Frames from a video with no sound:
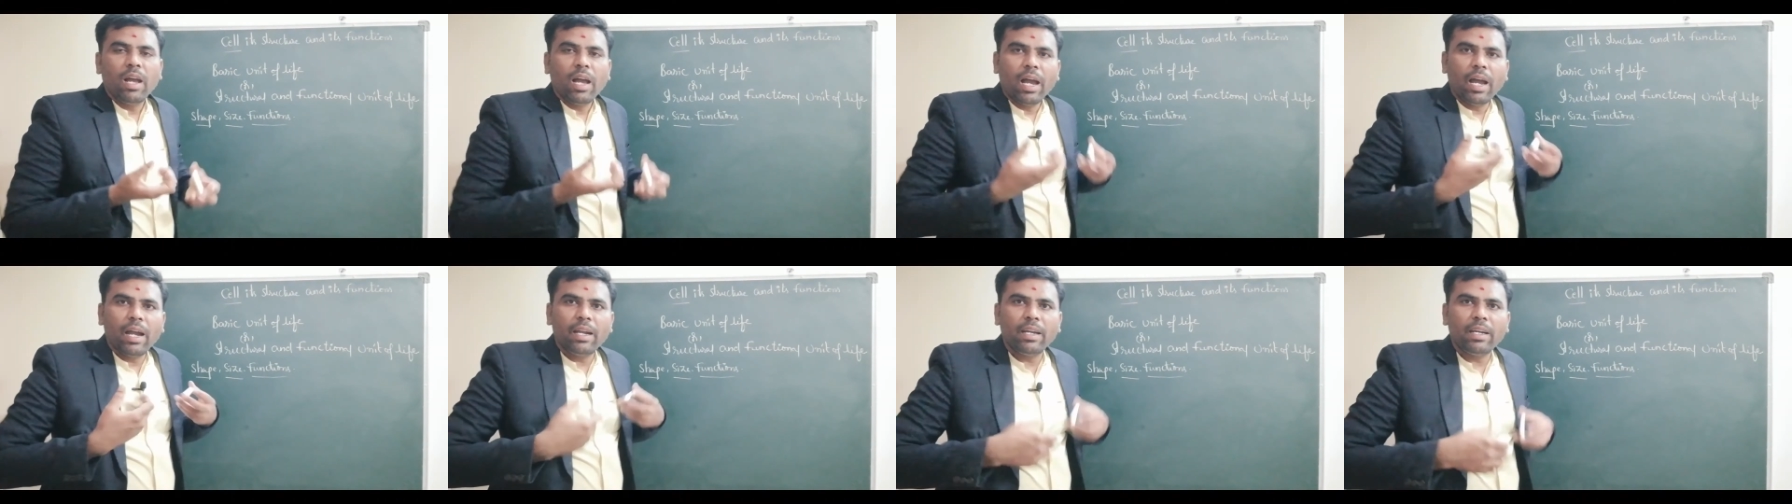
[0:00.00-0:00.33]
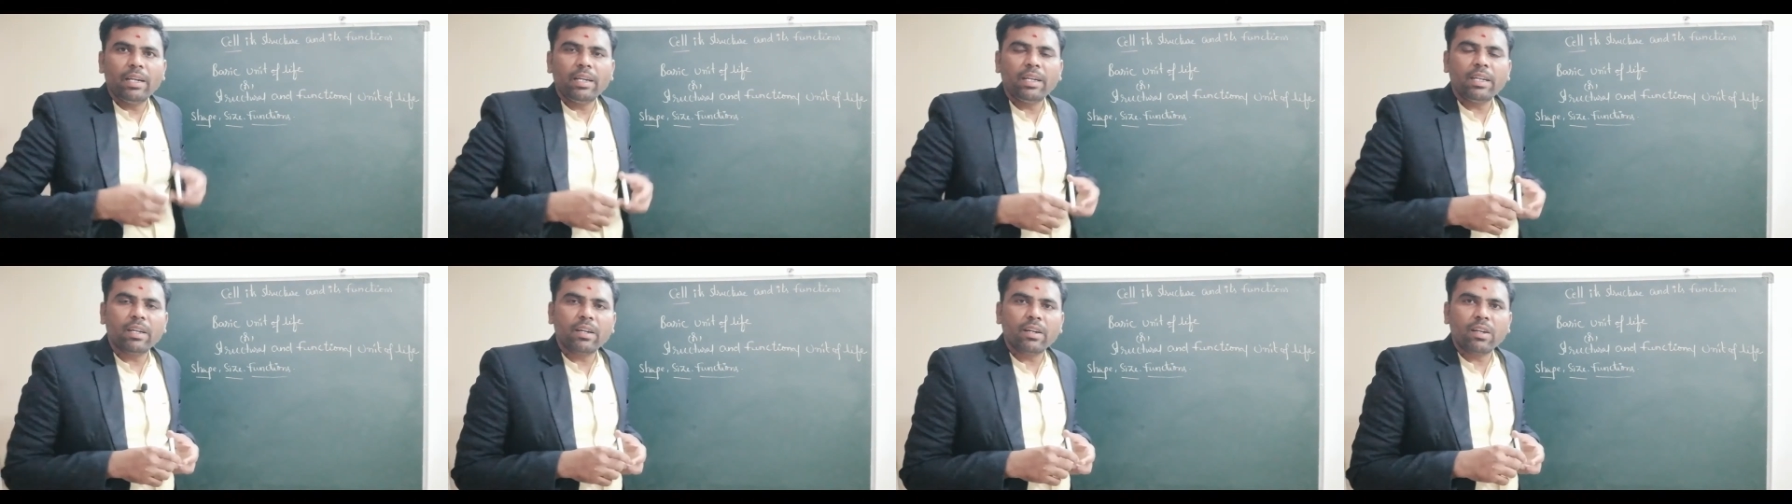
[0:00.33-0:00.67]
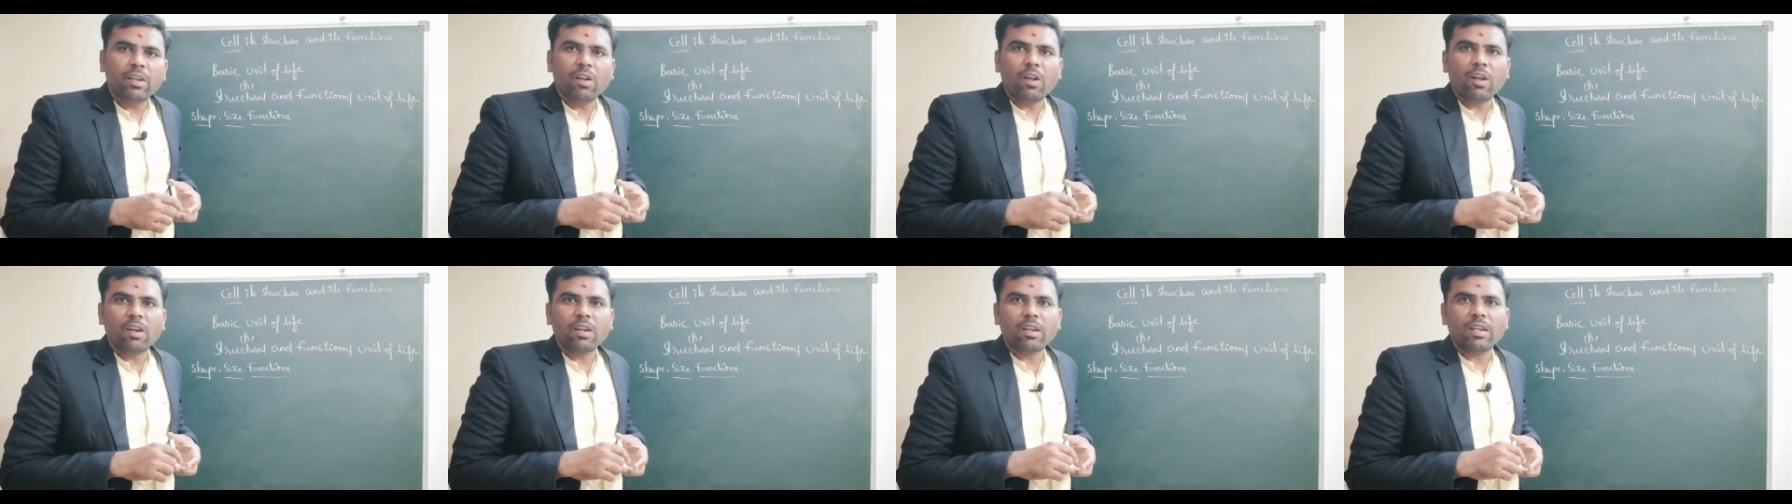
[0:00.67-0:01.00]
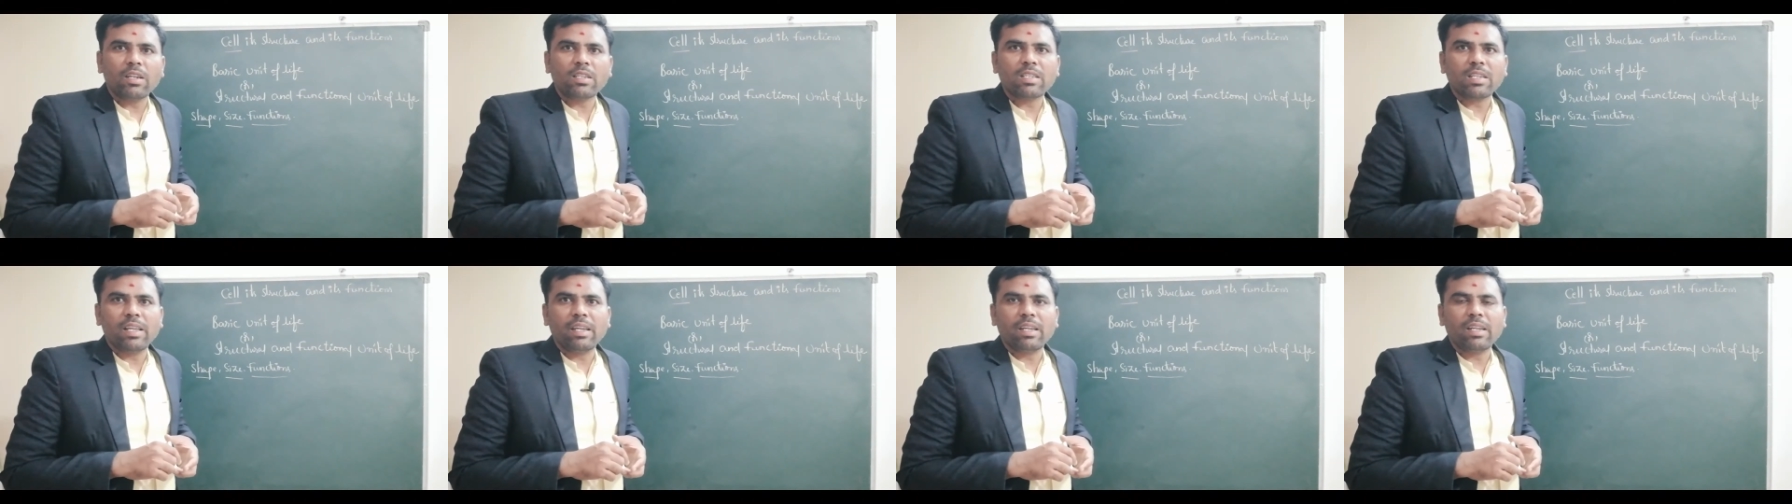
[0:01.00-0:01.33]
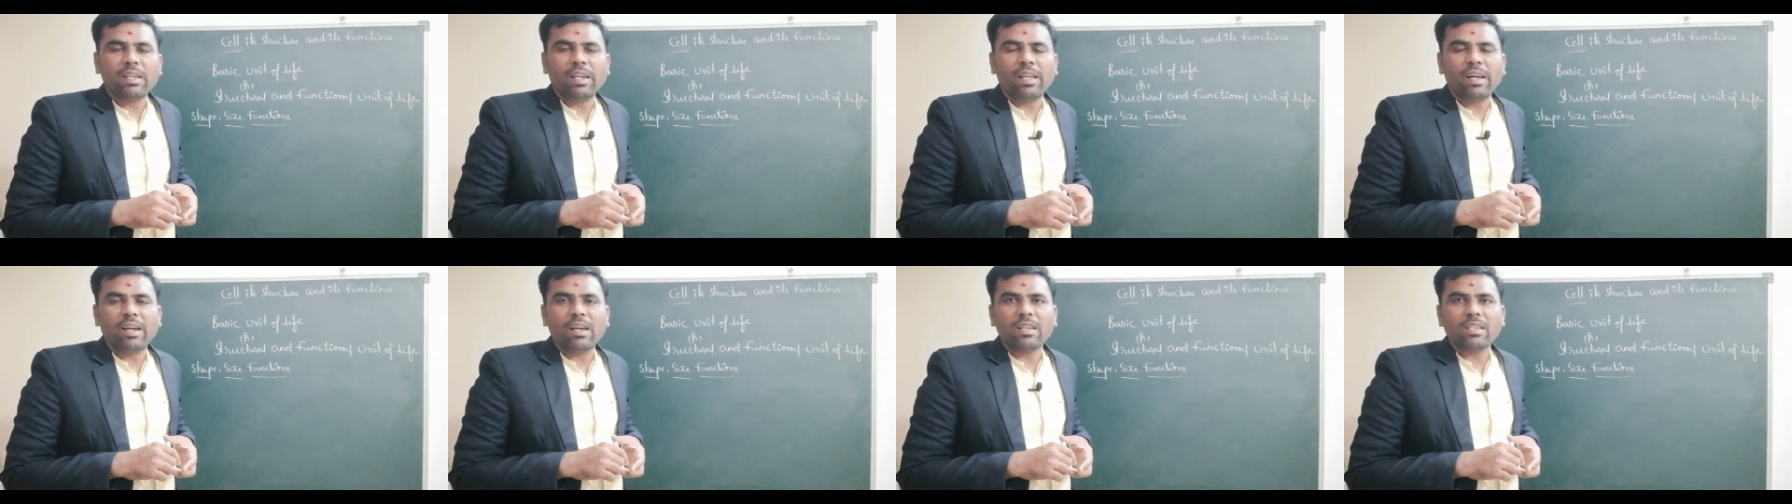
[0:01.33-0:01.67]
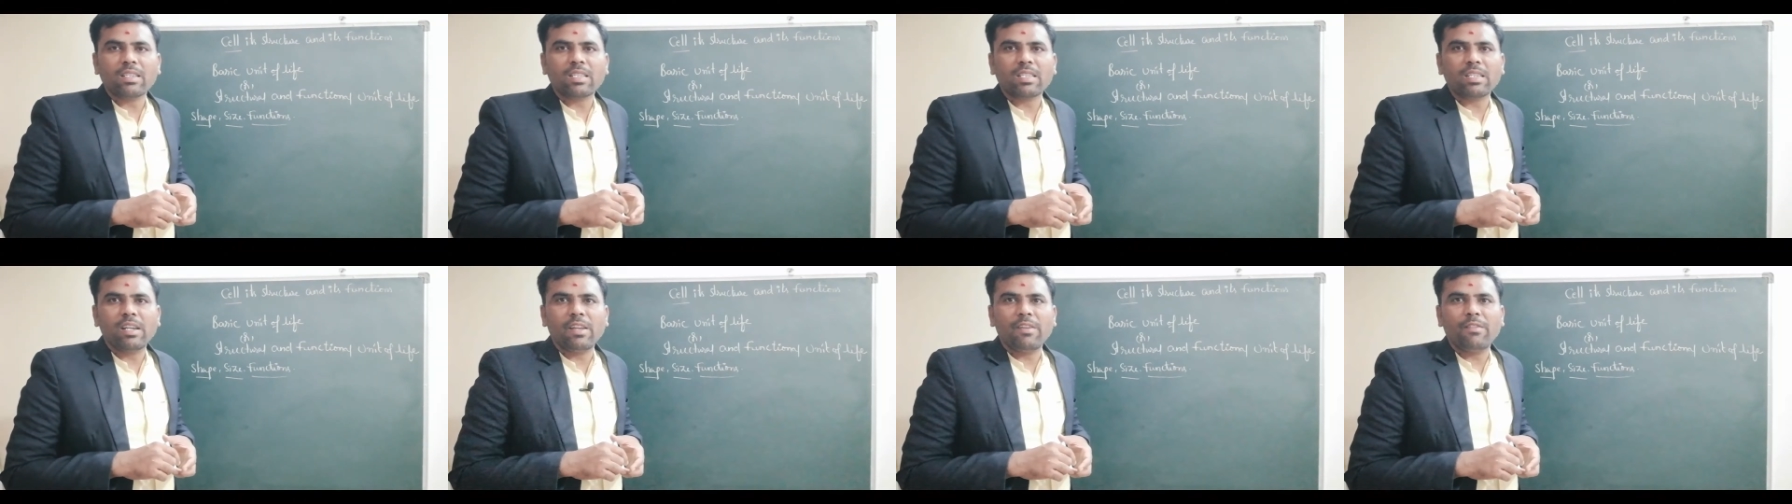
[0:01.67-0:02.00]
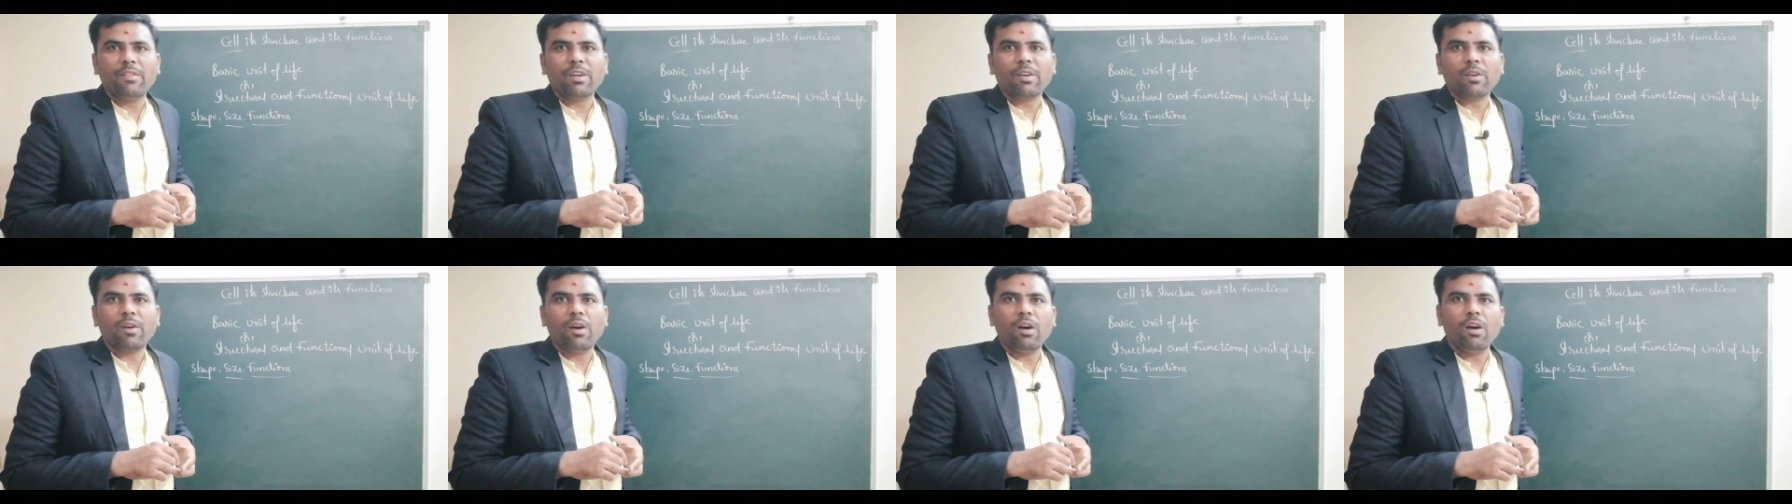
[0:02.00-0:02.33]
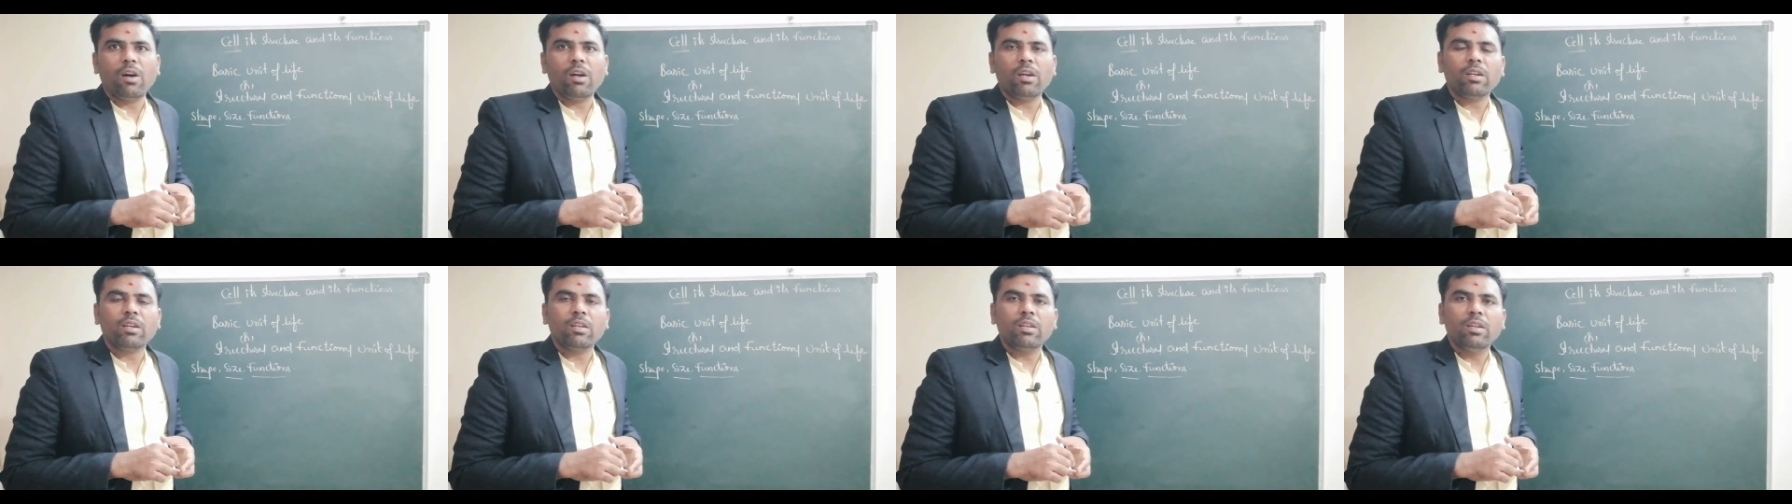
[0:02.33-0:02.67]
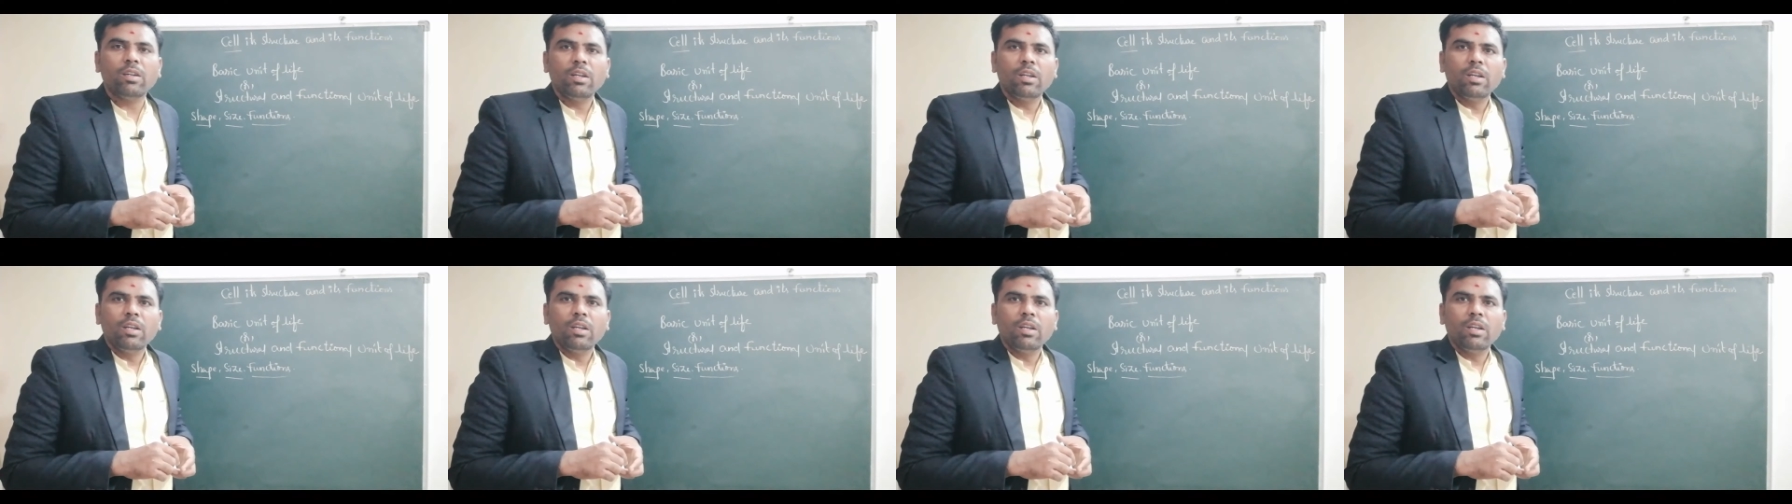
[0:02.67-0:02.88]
and internal organs like lungs, liver, heart.